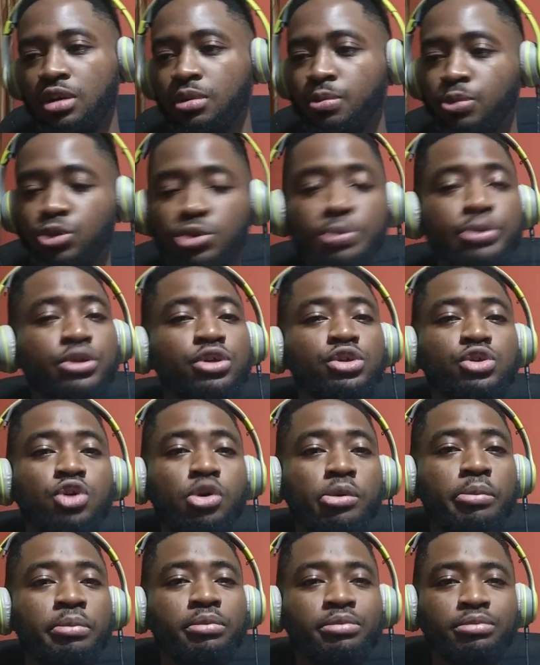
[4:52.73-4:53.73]
Most people just
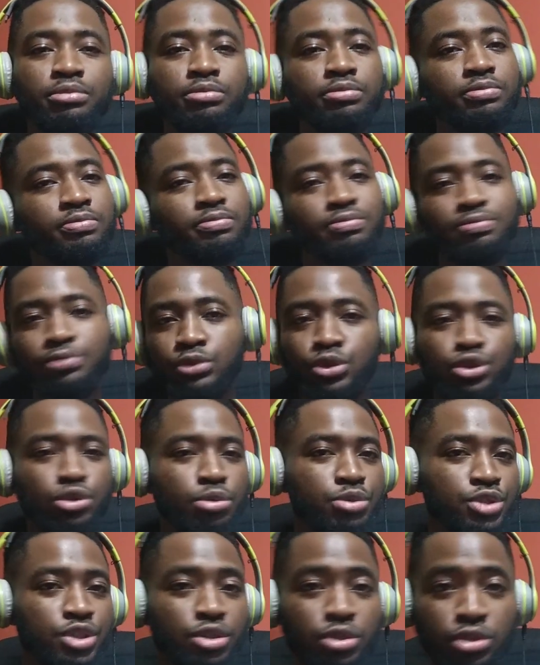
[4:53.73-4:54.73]
come do
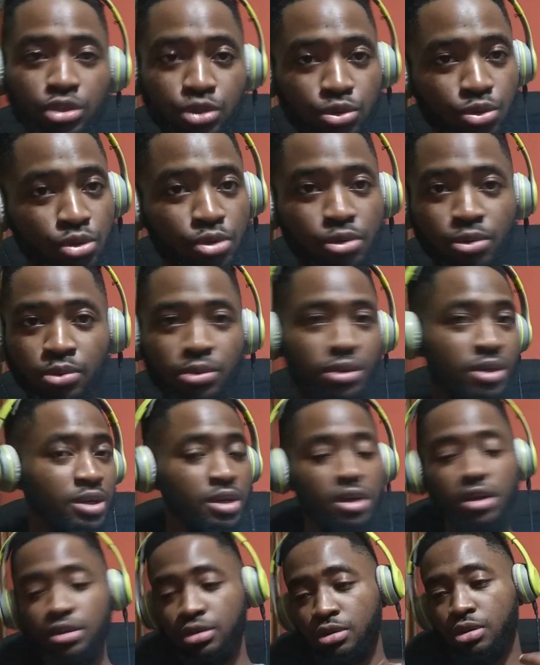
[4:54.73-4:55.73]
some shit in the studio.
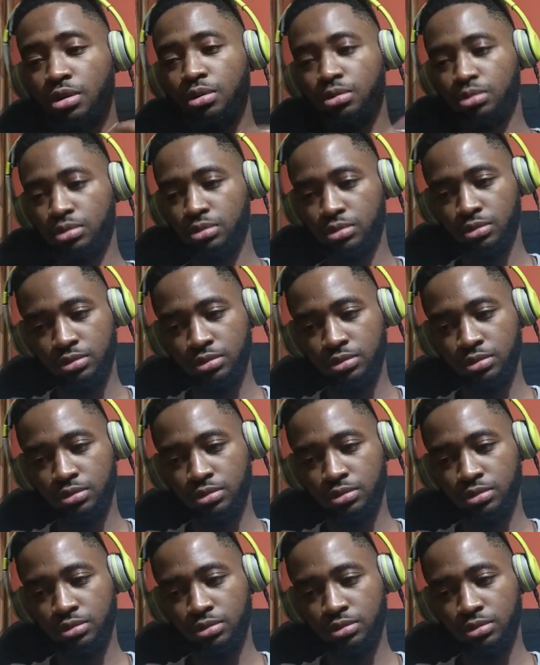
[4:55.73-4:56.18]
And you go.